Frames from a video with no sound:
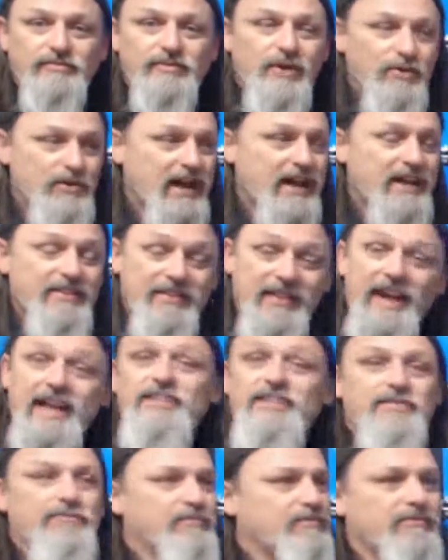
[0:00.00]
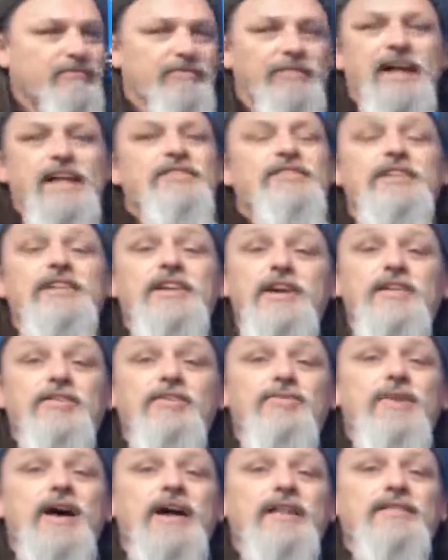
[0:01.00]
Okay, that's the
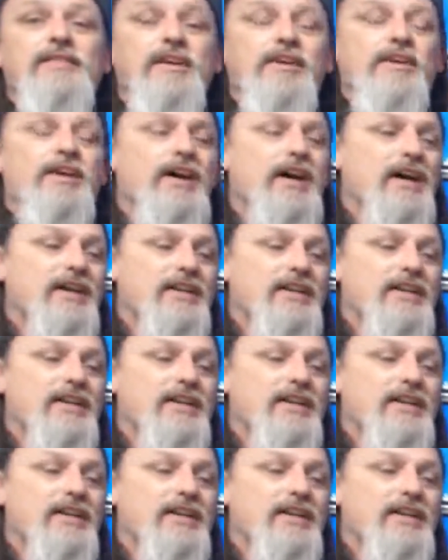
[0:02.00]
kicker right there.